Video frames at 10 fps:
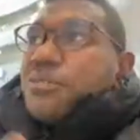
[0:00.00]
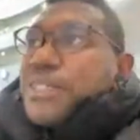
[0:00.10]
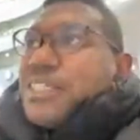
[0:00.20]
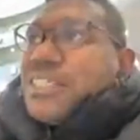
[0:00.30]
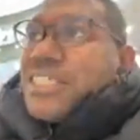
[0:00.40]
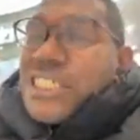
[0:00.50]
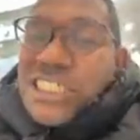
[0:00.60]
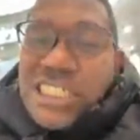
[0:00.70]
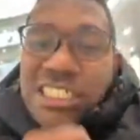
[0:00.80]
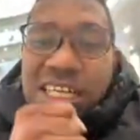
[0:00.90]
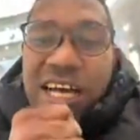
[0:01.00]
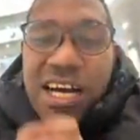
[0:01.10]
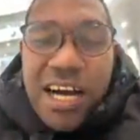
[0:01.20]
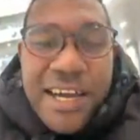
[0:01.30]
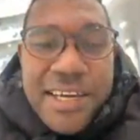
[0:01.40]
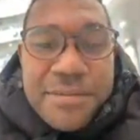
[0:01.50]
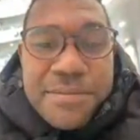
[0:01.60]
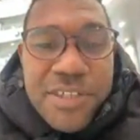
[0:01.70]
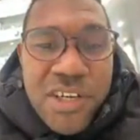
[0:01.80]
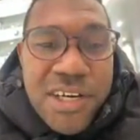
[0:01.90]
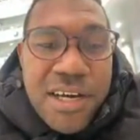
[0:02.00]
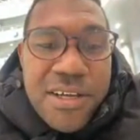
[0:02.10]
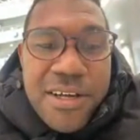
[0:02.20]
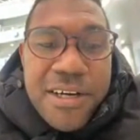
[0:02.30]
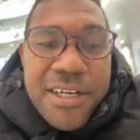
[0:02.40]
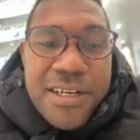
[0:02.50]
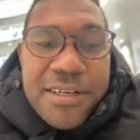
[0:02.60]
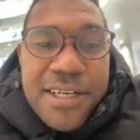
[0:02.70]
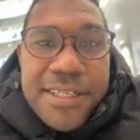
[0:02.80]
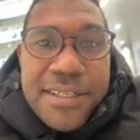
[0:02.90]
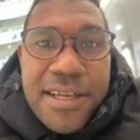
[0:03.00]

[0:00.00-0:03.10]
but I am not gonna let